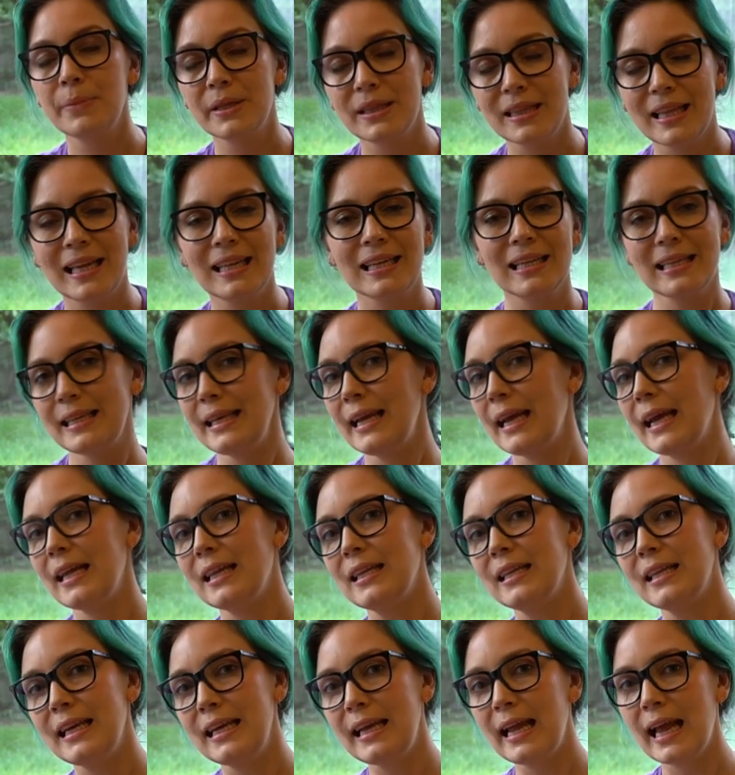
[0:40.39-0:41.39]
But then
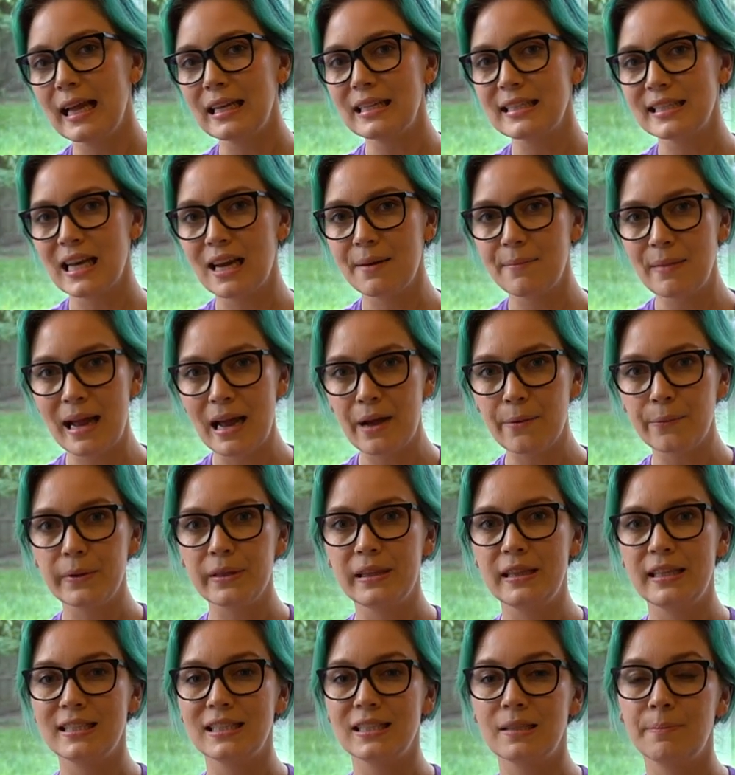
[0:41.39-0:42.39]
Lian Li had to come out
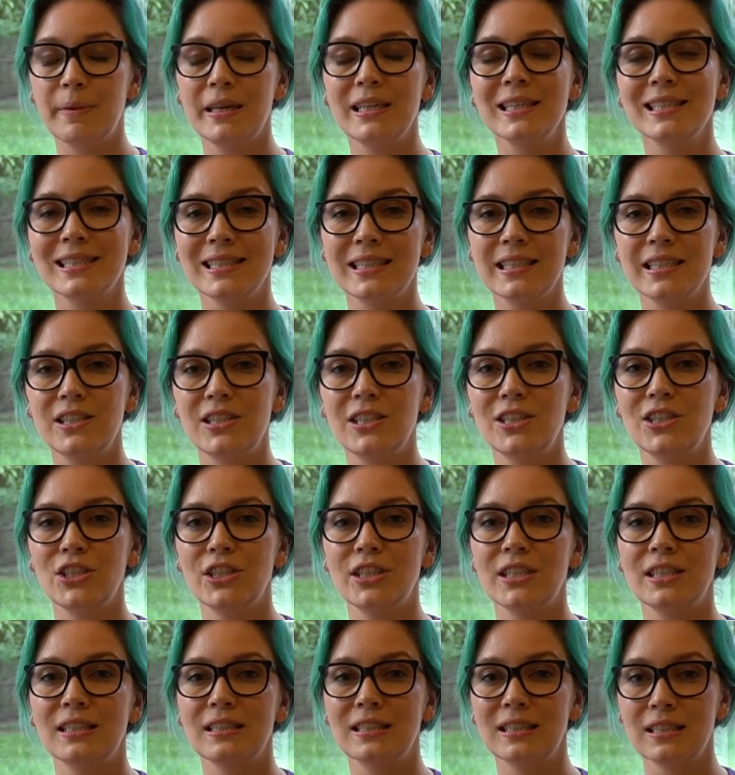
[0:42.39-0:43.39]
with the special
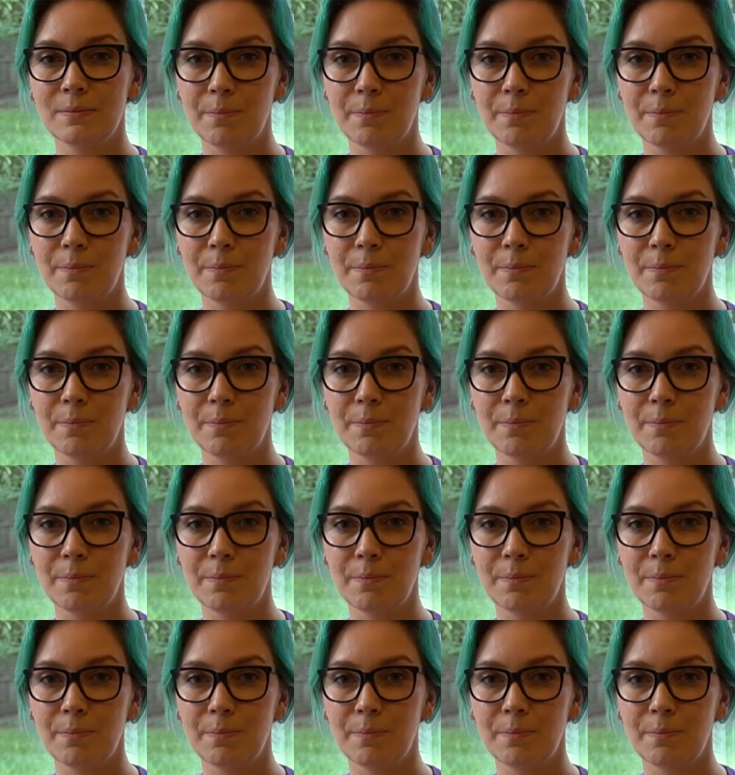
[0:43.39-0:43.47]
edition